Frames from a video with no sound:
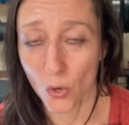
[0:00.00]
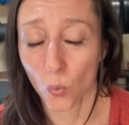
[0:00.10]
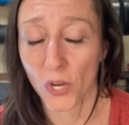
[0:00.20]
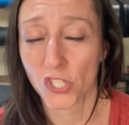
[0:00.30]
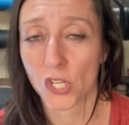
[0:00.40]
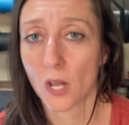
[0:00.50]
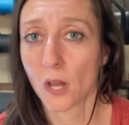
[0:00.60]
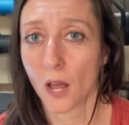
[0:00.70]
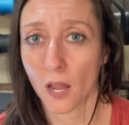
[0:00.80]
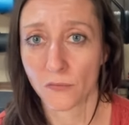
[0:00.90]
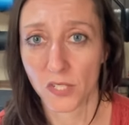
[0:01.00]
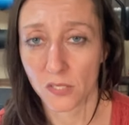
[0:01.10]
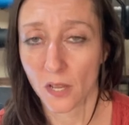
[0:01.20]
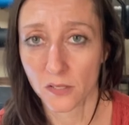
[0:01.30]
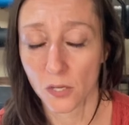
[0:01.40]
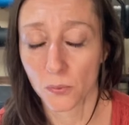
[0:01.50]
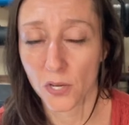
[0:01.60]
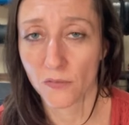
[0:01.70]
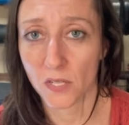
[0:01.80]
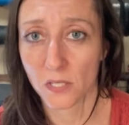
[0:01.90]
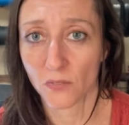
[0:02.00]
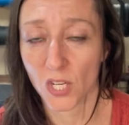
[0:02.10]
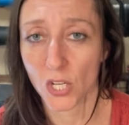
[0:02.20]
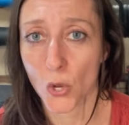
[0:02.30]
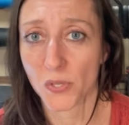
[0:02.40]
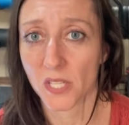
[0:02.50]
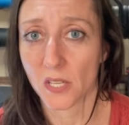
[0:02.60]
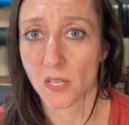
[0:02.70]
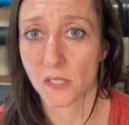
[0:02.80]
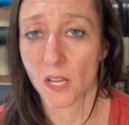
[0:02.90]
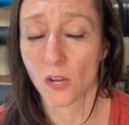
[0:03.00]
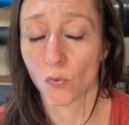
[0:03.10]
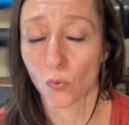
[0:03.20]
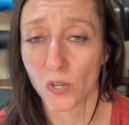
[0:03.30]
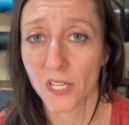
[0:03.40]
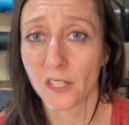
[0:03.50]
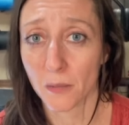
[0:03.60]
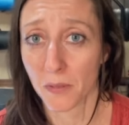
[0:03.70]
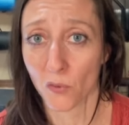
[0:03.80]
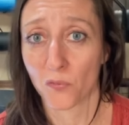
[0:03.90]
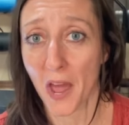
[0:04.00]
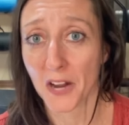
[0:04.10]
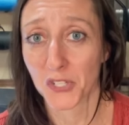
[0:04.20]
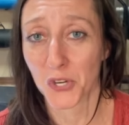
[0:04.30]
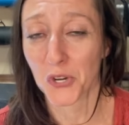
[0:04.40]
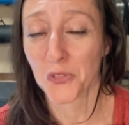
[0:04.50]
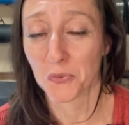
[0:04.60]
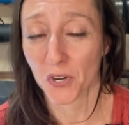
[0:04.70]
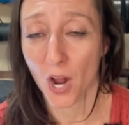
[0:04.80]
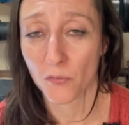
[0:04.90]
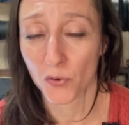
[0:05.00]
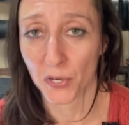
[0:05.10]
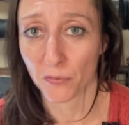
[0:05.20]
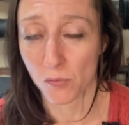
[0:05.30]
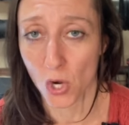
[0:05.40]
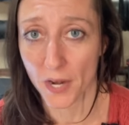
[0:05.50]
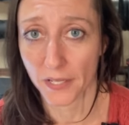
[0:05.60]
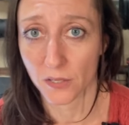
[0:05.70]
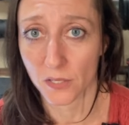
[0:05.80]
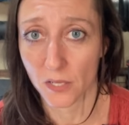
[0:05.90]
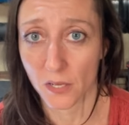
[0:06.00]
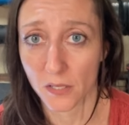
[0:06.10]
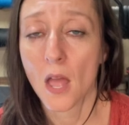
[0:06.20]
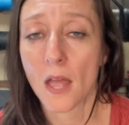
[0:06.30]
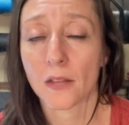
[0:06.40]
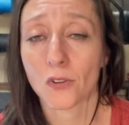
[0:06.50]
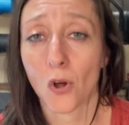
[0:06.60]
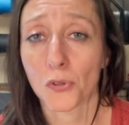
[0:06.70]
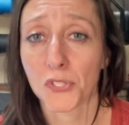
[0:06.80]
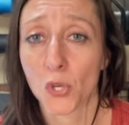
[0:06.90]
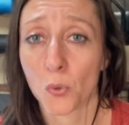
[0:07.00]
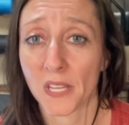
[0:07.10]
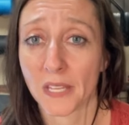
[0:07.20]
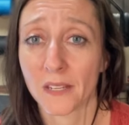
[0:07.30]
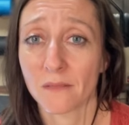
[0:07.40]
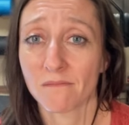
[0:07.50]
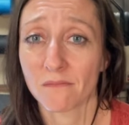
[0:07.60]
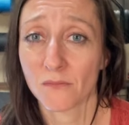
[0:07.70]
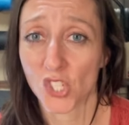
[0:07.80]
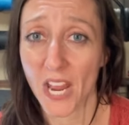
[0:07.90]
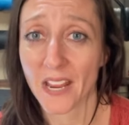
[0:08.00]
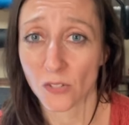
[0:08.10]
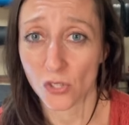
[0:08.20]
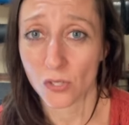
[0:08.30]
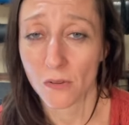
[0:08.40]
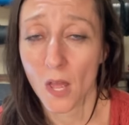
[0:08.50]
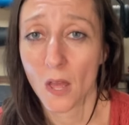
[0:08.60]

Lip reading: which I've discussed in previous videos is a really big factor in the recovery from chronic dizziness, and also in change.